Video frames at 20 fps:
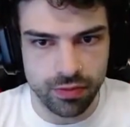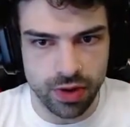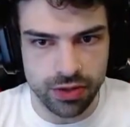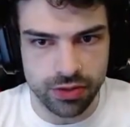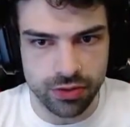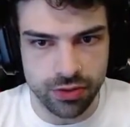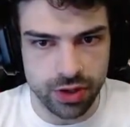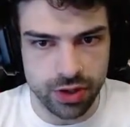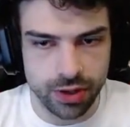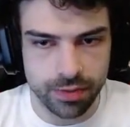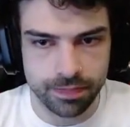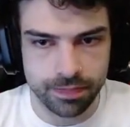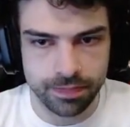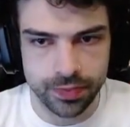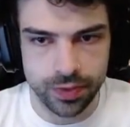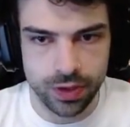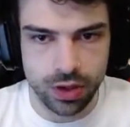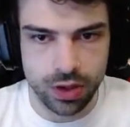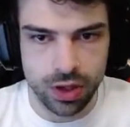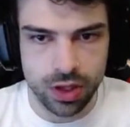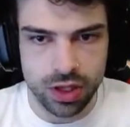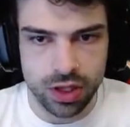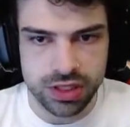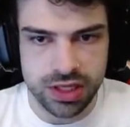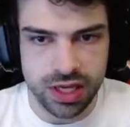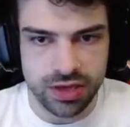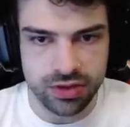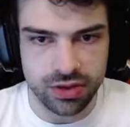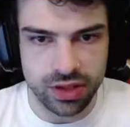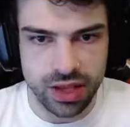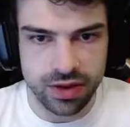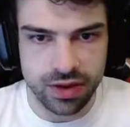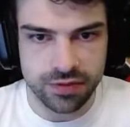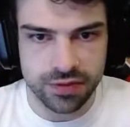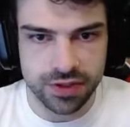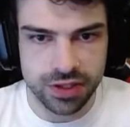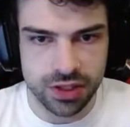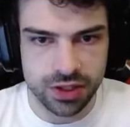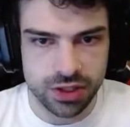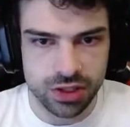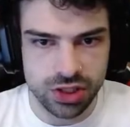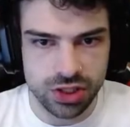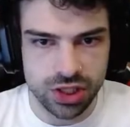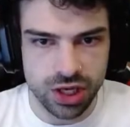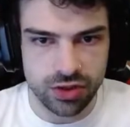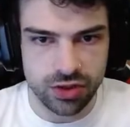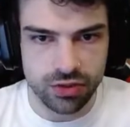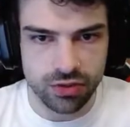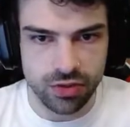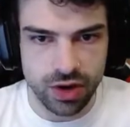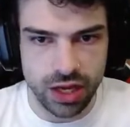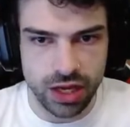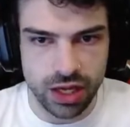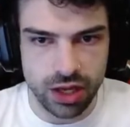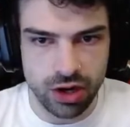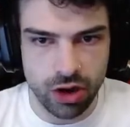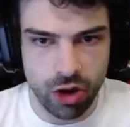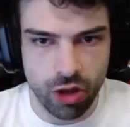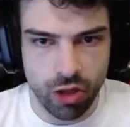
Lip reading: through here. Take the left, check the right,